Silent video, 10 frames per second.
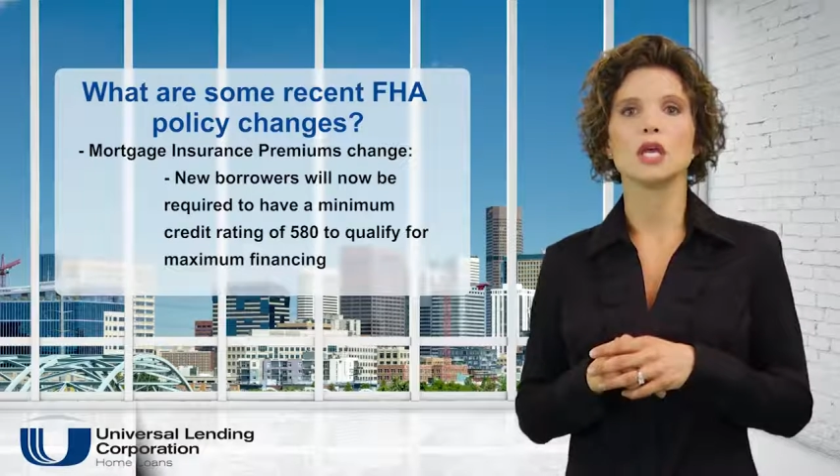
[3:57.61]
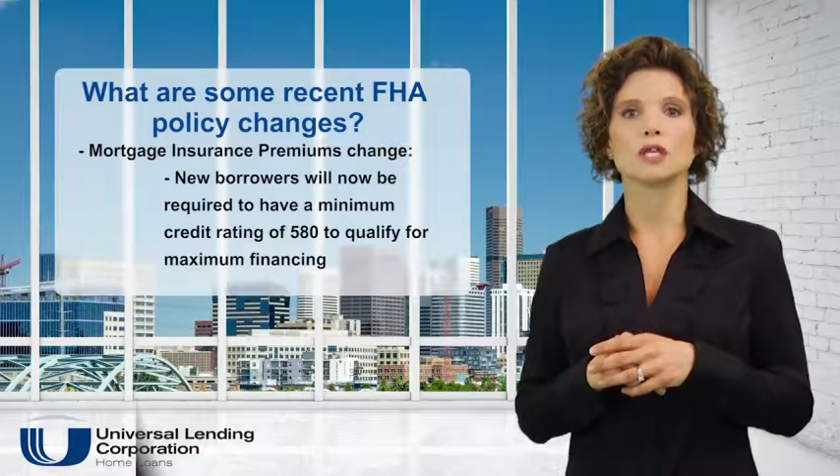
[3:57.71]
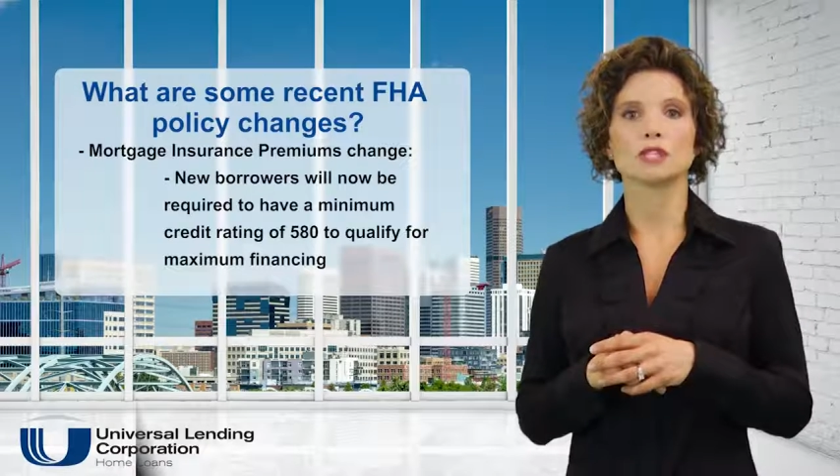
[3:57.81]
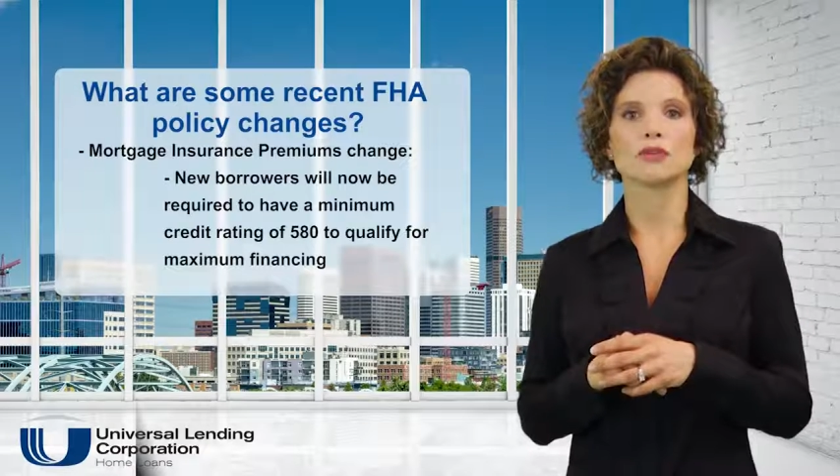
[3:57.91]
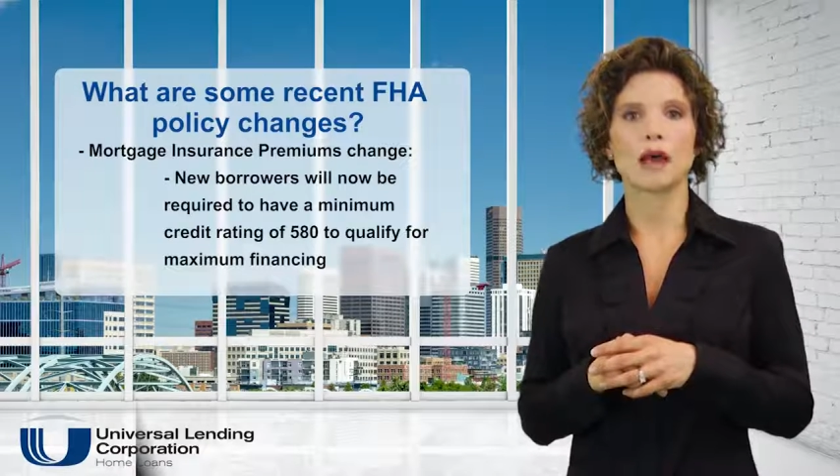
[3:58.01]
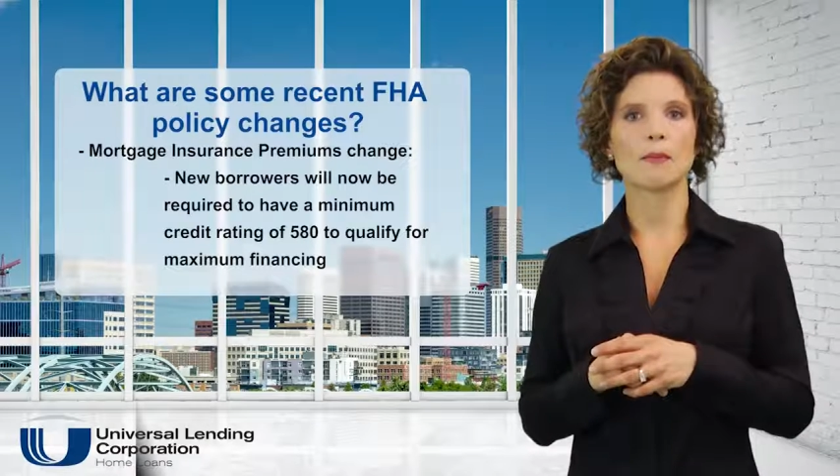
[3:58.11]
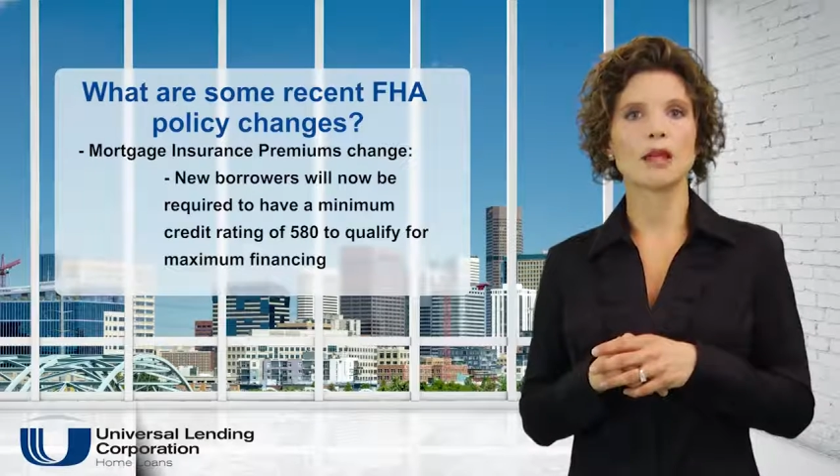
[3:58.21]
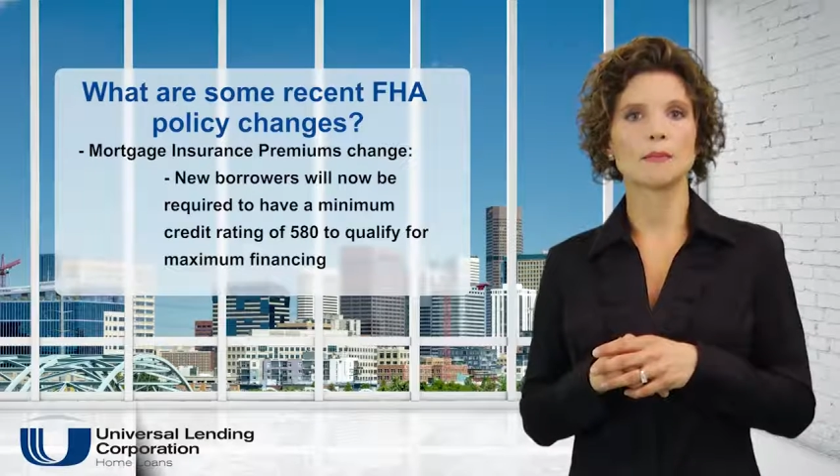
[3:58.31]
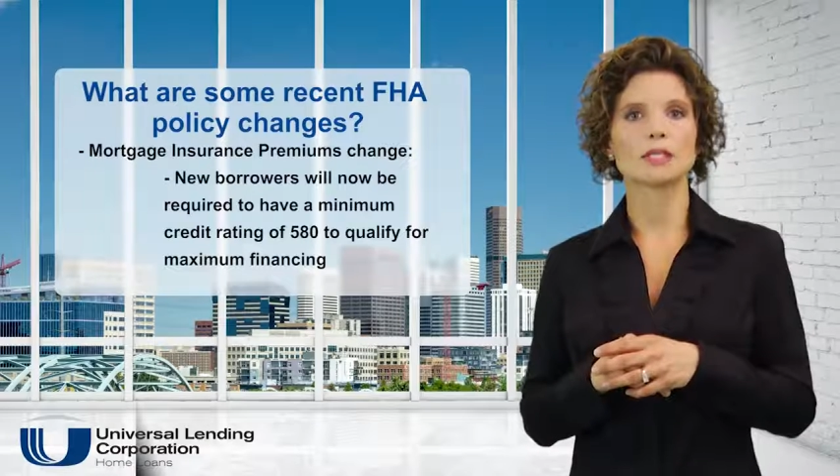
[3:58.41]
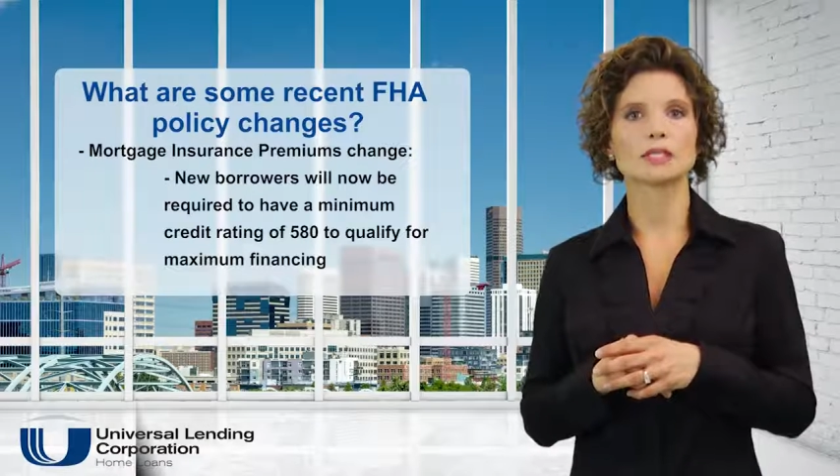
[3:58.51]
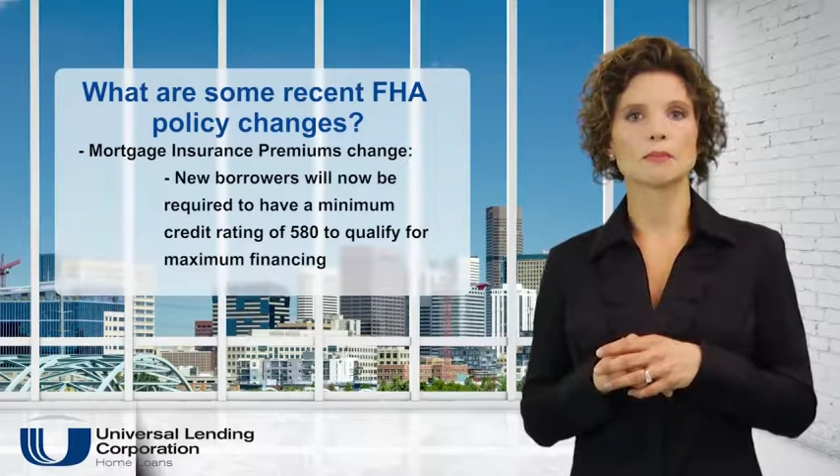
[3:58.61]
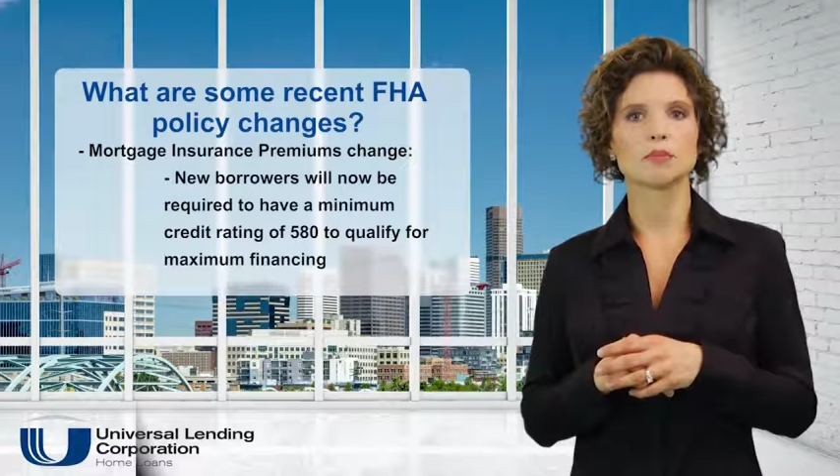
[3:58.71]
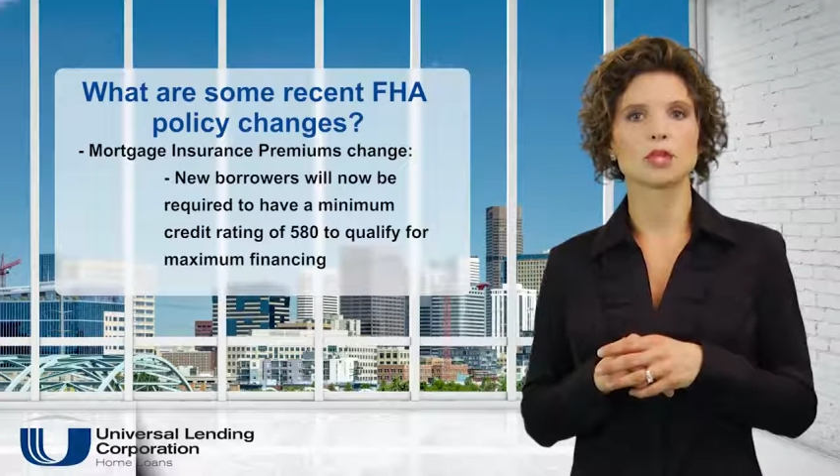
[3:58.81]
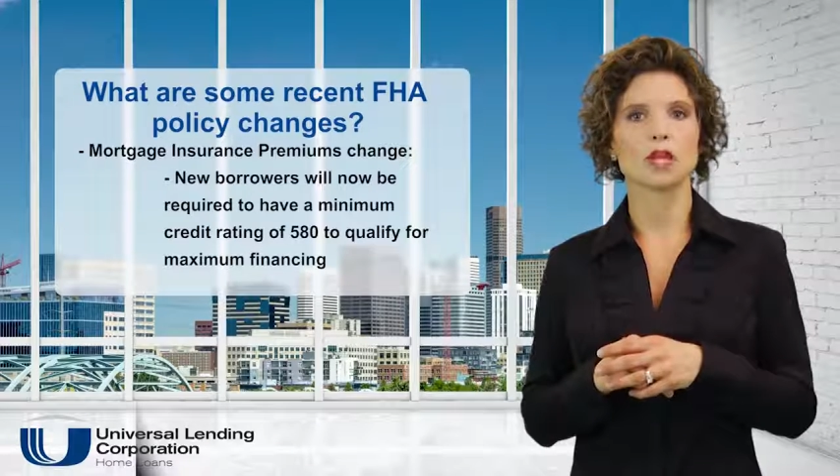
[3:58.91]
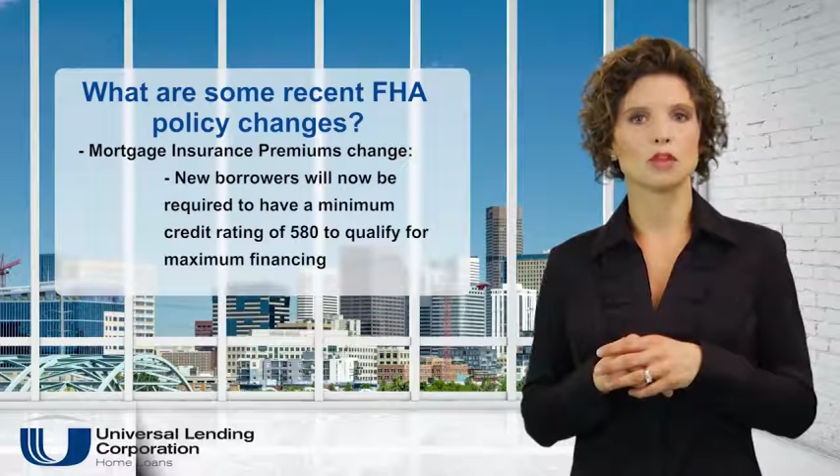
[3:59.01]
so that might be
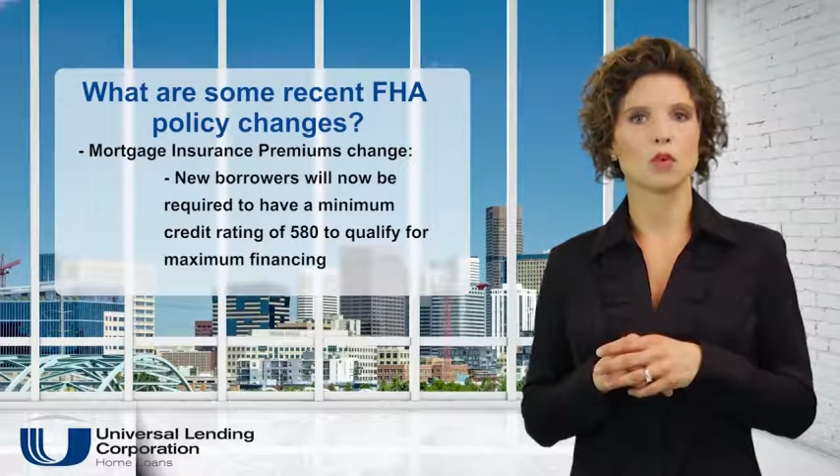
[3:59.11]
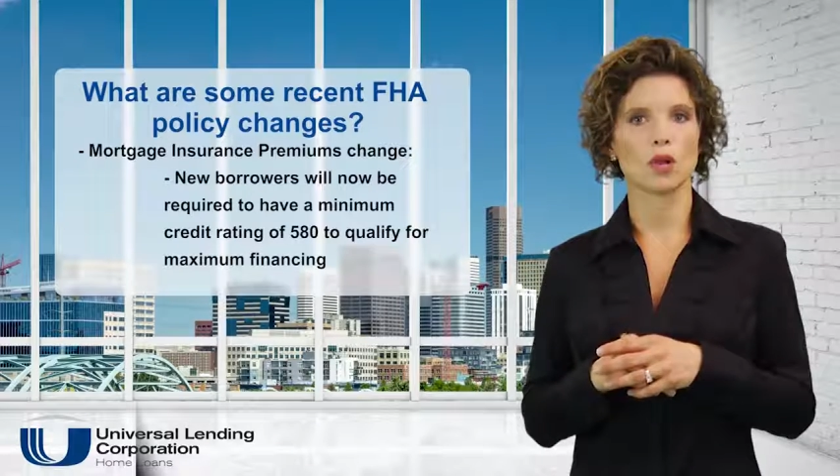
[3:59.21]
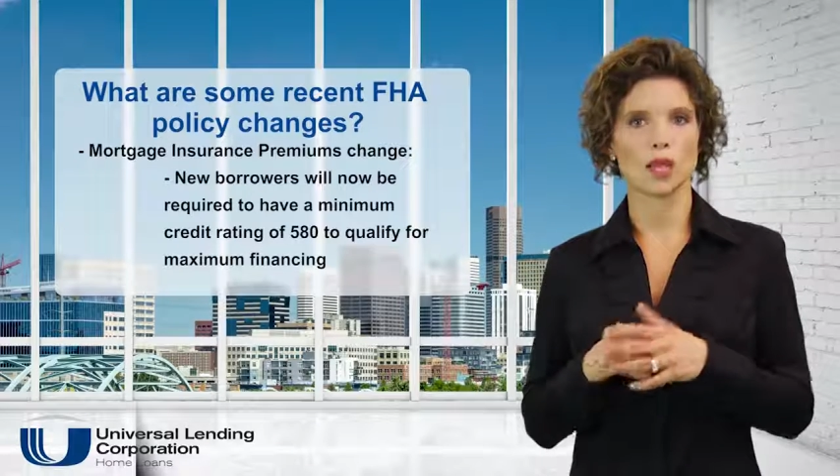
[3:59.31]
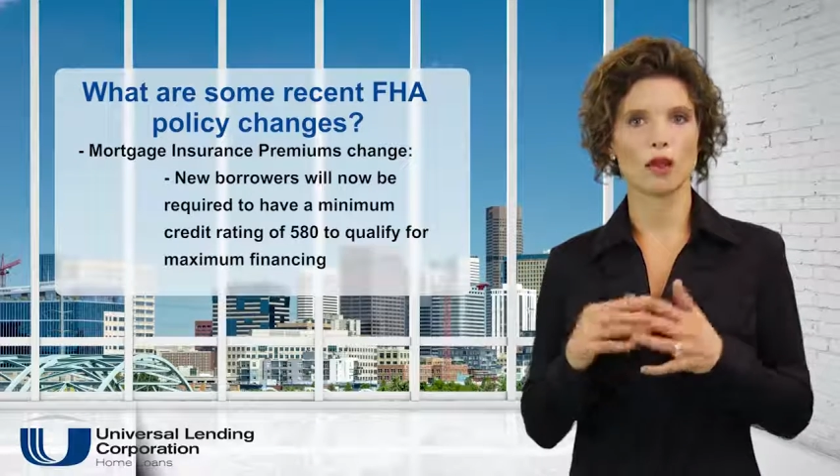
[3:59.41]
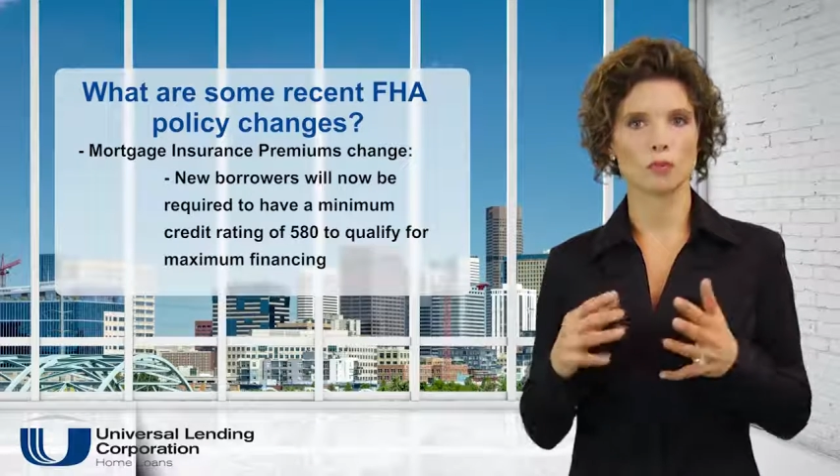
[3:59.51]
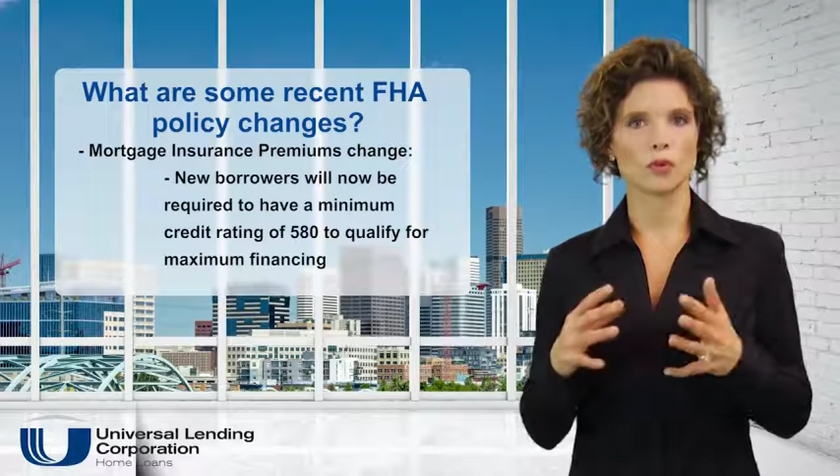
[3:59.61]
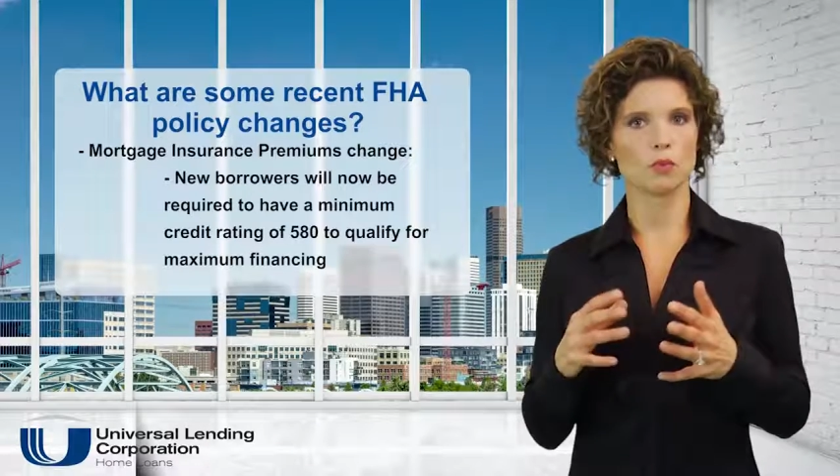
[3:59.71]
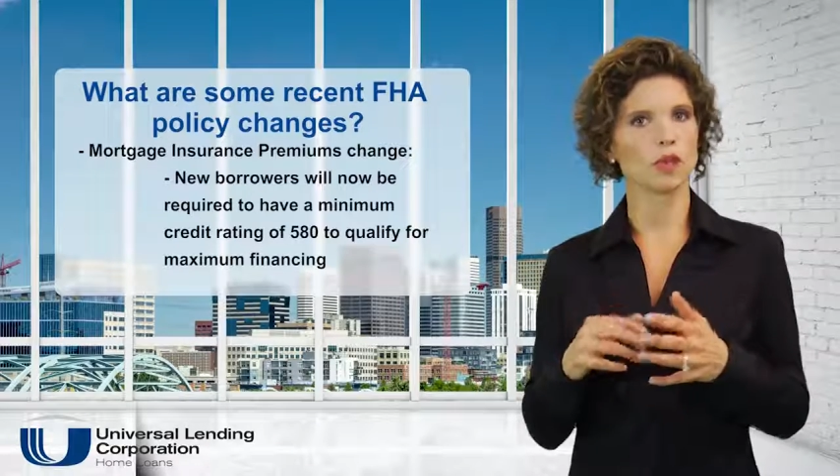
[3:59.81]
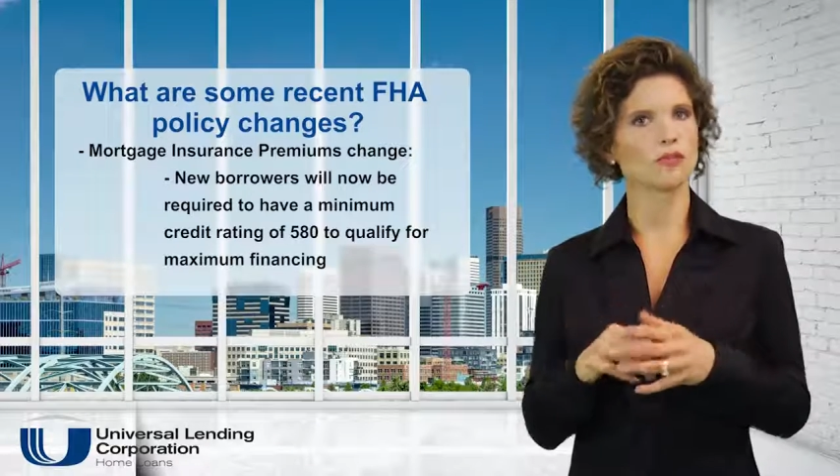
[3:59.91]
something that you want to help them with